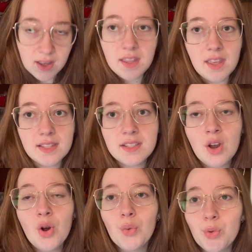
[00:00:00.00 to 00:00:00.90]
Yes,
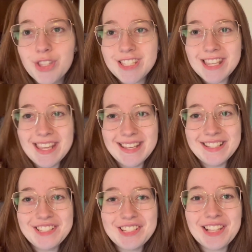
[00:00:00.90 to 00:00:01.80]

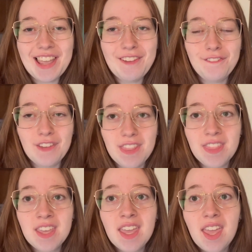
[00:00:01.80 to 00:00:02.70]
Wednesday, July 5th,
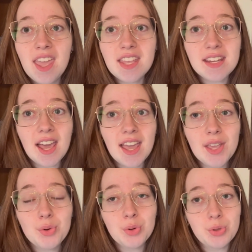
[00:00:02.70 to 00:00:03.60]
and I
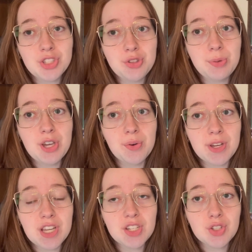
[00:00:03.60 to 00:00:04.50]
am going to be
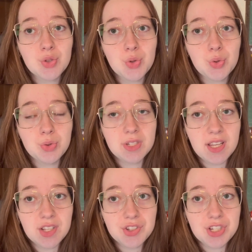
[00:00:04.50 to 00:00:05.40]
going to
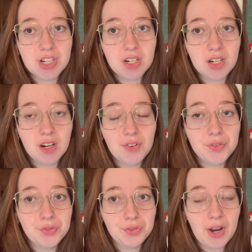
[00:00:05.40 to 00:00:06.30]
Tangier
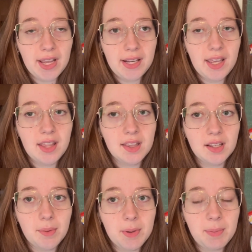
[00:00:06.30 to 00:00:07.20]
Friday and then
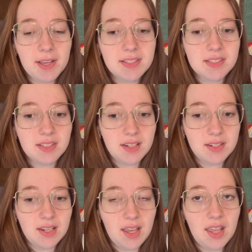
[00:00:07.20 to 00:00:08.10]
coming back
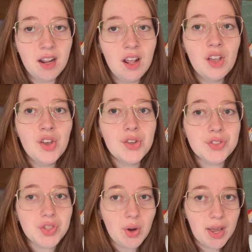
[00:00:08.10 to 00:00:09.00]
Sunday.
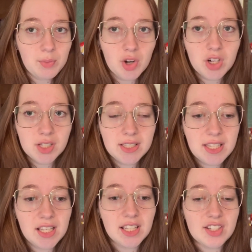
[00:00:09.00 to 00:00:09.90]
So I'm
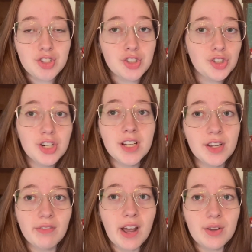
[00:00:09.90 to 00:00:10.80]
currently like screwing
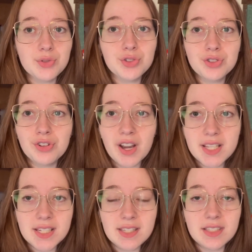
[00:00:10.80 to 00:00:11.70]
around trying to
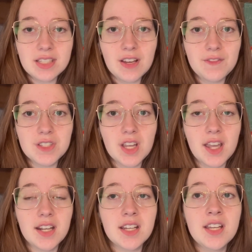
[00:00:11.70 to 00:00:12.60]
get stuff
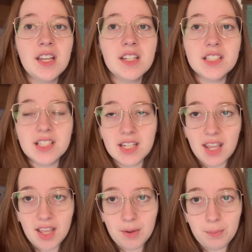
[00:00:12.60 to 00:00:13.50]
done to
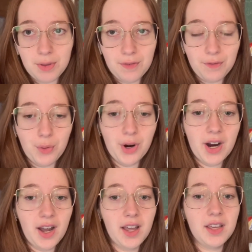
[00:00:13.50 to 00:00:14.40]
take before
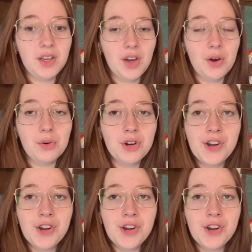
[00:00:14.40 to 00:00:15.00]
I go.